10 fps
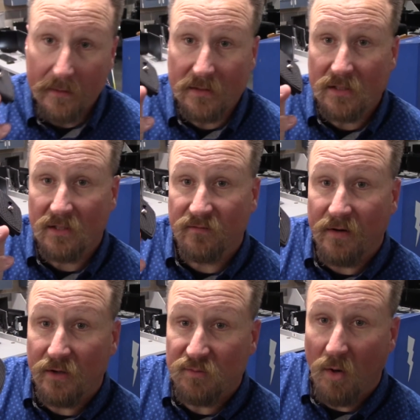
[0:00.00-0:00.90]
This is a
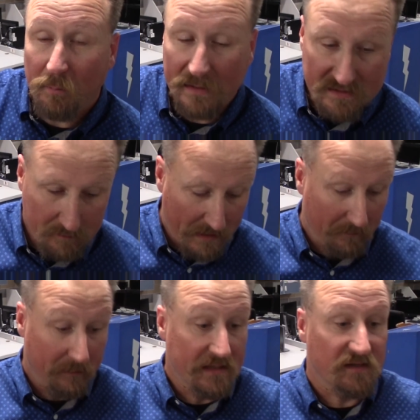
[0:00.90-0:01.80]
very small piece
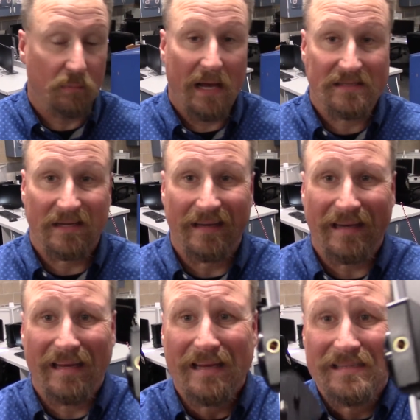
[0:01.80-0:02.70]
of plastic
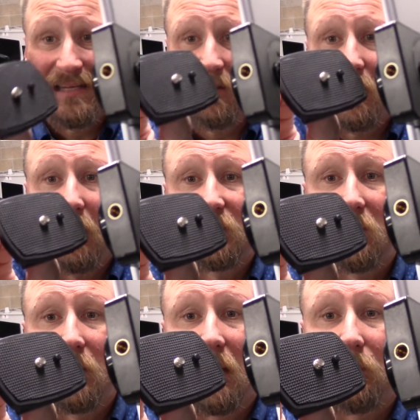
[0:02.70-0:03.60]
and easy to be able to
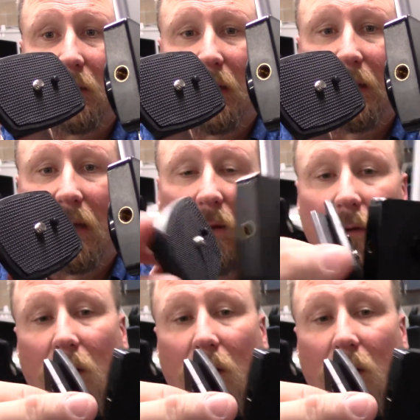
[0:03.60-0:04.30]
manipulate now.